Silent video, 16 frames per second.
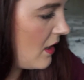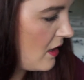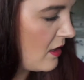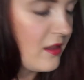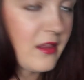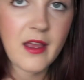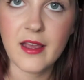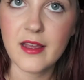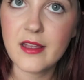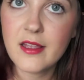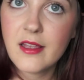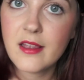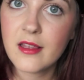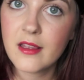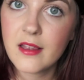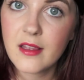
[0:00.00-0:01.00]
that
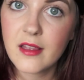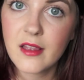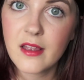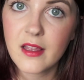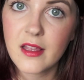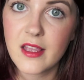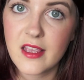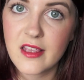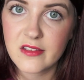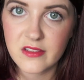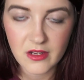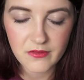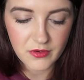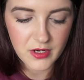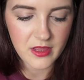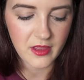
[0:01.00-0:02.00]
is
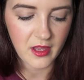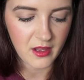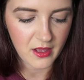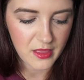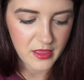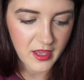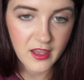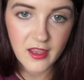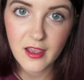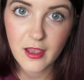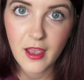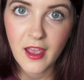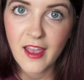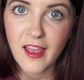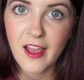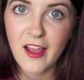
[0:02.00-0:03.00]
everything, I think.
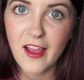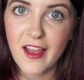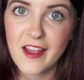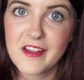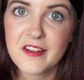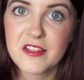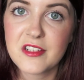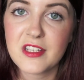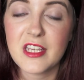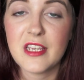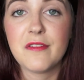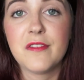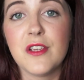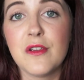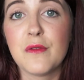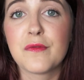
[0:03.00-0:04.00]
And
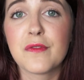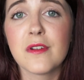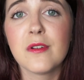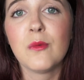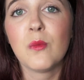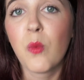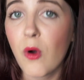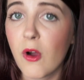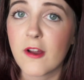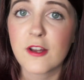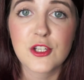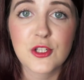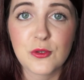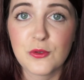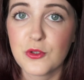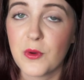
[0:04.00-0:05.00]
if you've
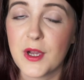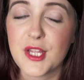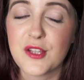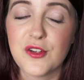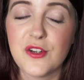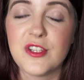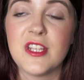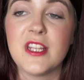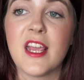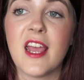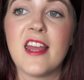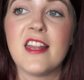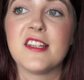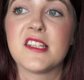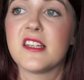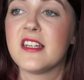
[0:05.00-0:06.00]
watched all the way through to the
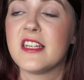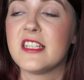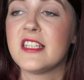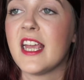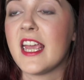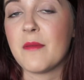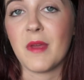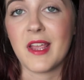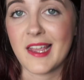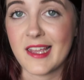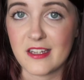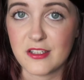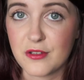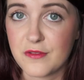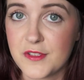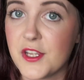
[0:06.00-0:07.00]
end, I take my
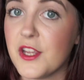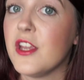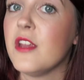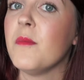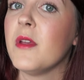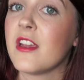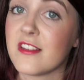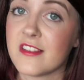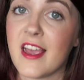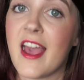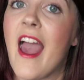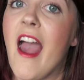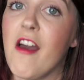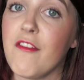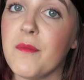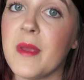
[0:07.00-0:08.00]
hat off to you, because I
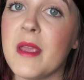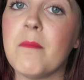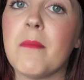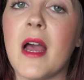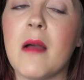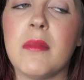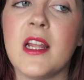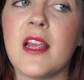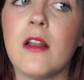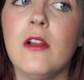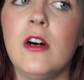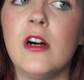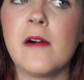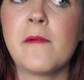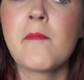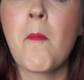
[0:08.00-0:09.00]
have been babbling
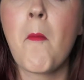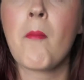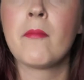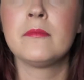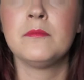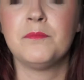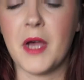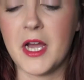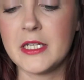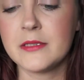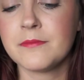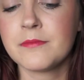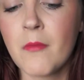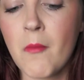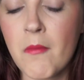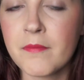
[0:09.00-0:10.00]
along.
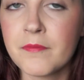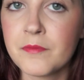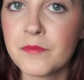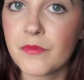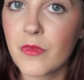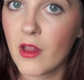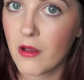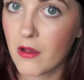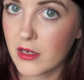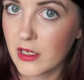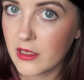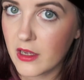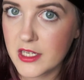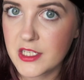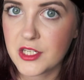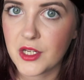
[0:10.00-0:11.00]
But on a
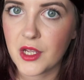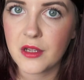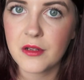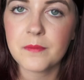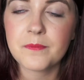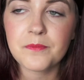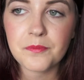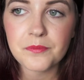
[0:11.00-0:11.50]
lighter note,